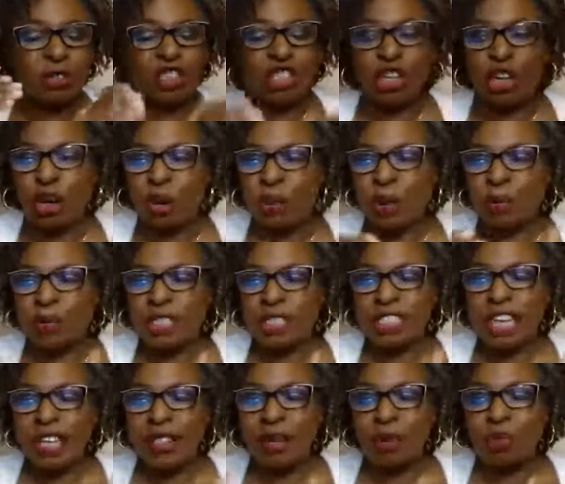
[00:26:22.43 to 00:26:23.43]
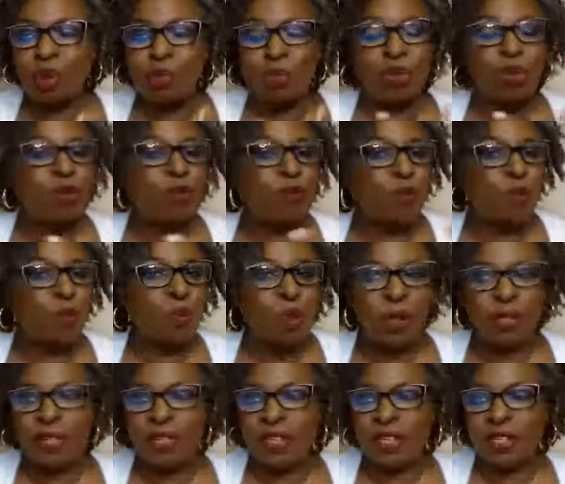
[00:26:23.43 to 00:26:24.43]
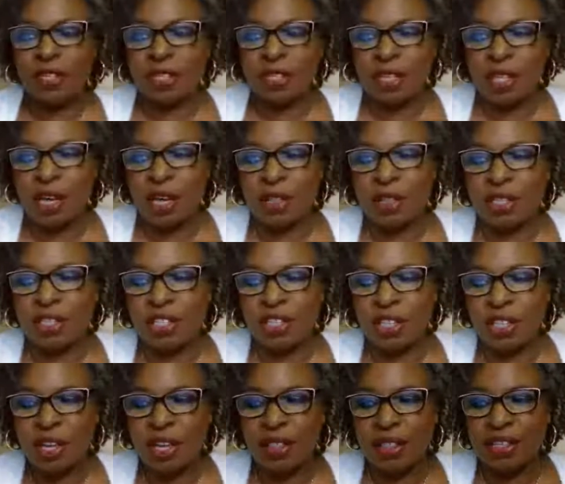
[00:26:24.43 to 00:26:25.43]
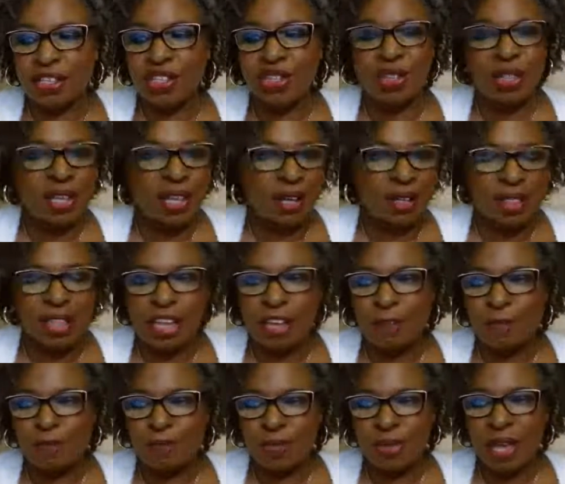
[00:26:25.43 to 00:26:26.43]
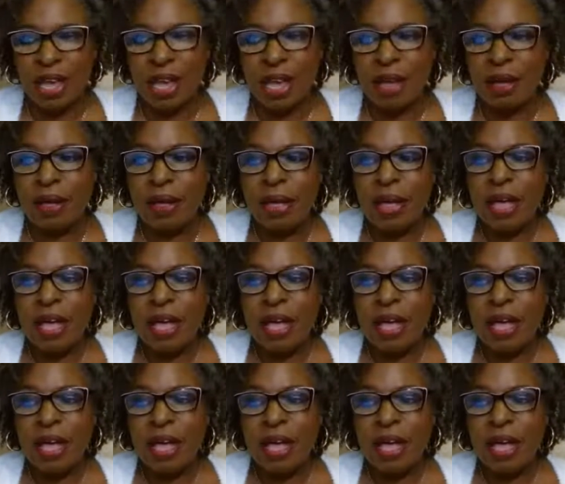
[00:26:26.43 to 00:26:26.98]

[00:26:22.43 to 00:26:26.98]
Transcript: you know, I was saying that we move from one thing to the other, to the other, to the other. Yeah.